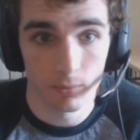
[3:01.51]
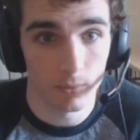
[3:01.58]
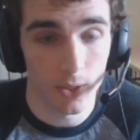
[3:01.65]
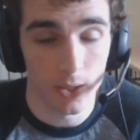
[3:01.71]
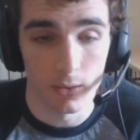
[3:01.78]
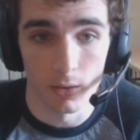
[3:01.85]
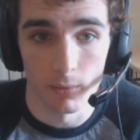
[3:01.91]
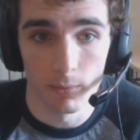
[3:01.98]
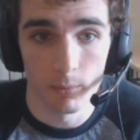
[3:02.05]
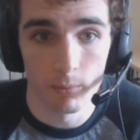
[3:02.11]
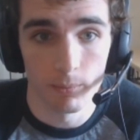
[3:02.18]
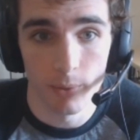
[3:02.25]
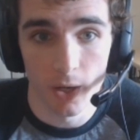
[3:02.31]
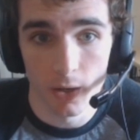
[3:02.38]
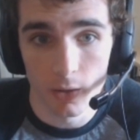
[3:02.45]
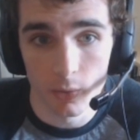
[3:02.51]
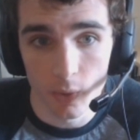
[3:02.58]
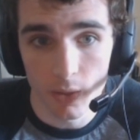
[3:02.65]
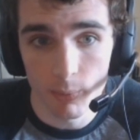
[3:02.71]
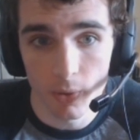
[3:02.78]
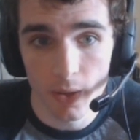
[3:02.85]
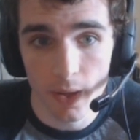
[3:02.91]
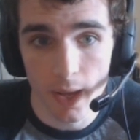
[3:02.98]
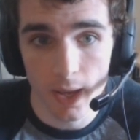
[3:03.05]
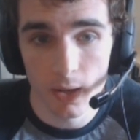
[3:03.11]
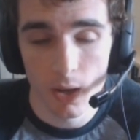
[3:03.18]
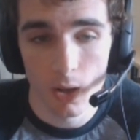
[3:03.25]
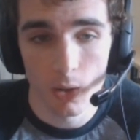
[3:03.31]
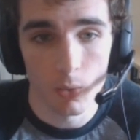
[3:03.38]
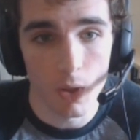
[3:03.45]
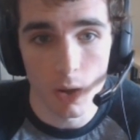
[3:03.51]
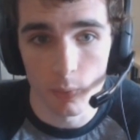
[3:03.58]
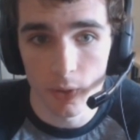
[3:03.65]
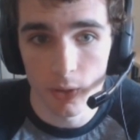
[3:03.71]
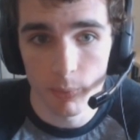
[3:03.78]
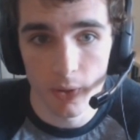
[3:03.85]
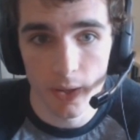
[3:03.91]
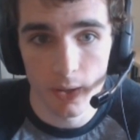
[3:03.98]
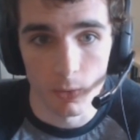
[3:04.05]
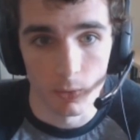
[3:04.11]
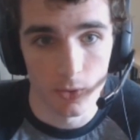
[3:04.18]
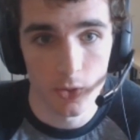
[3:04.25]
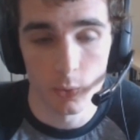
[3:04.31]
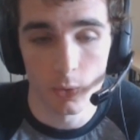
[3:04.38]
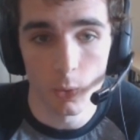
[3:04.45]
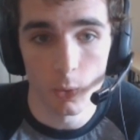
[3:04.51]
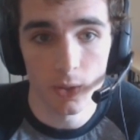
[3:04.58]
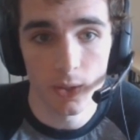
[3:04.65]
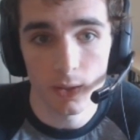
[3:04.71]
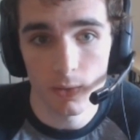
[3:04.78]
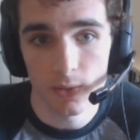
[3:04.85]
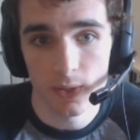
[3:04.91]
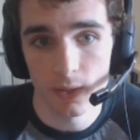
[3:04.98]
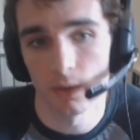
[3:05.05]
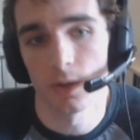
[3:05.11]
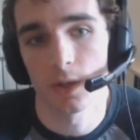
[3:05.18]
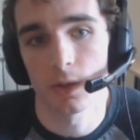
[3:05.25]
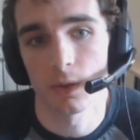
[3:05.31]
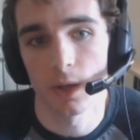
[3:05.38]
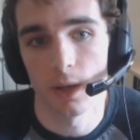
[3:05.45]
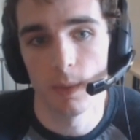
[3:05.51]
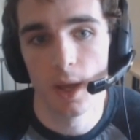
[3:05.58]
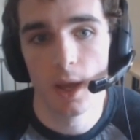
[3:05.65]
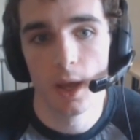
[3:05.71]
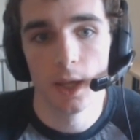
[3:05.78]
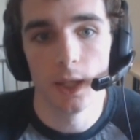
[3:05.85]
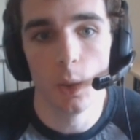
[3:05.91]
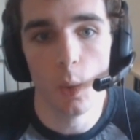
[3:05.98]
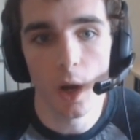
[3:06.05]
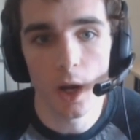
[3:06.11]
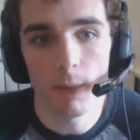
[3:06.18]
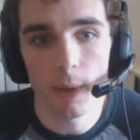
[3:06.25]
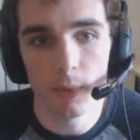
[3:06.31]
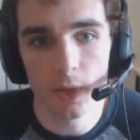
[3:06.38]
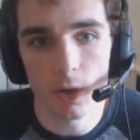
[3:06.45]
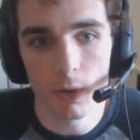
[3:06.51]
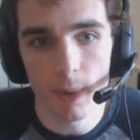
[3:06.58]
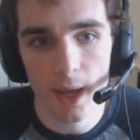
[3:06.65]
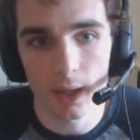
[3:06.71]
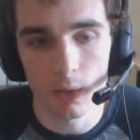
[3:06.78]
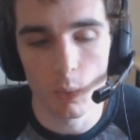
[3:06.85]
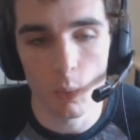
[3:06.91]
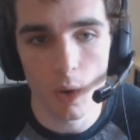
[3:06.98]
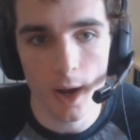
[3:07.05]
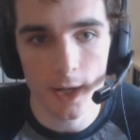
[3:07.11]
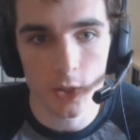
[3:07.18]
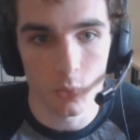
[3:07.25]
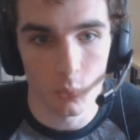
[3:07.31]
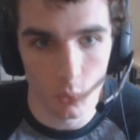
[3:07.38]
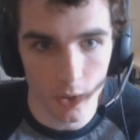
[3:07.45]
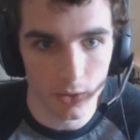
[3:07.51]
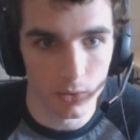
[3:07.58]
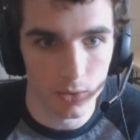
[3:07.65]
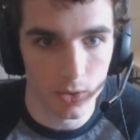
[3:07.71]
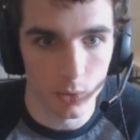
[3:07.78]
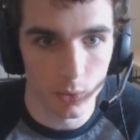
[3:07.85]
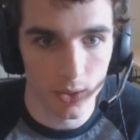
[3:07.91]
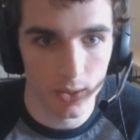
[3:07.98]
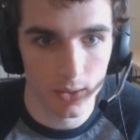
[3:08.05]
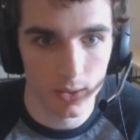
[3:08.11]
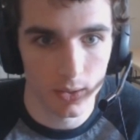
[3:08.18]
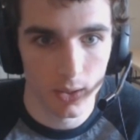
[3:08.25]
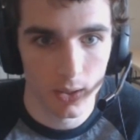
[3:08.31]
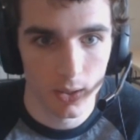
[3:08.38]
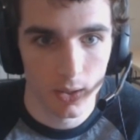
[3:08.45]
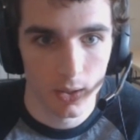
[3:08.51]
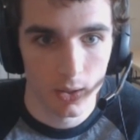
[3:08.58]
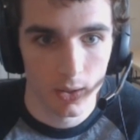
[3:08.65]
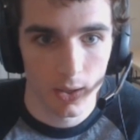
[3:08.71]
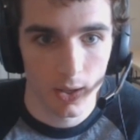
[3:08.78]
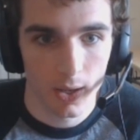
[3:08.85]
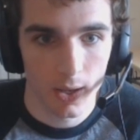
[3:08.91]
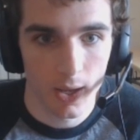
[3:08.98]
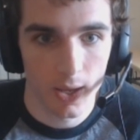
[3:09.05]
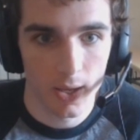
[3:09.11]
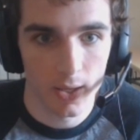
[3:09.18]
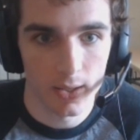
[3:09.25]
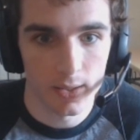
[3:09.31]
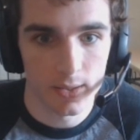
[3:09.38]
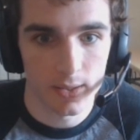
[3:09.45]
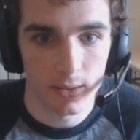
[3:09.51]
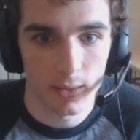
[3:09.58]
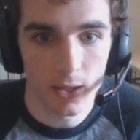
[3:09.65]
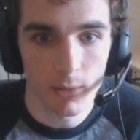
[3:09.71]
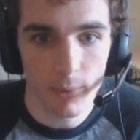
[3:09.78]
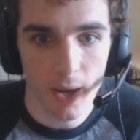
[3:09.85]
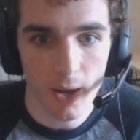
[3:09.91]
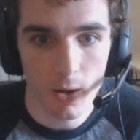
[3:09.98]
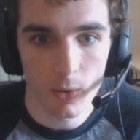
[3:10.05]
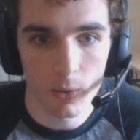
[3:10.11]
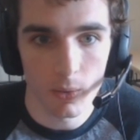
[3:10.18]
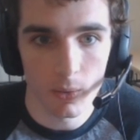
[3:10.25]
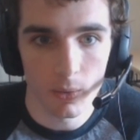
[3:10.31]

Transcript: either Baron replay, LOL replay, or just recording it using your stream. You want to be able to go back and watch what you're doing and think about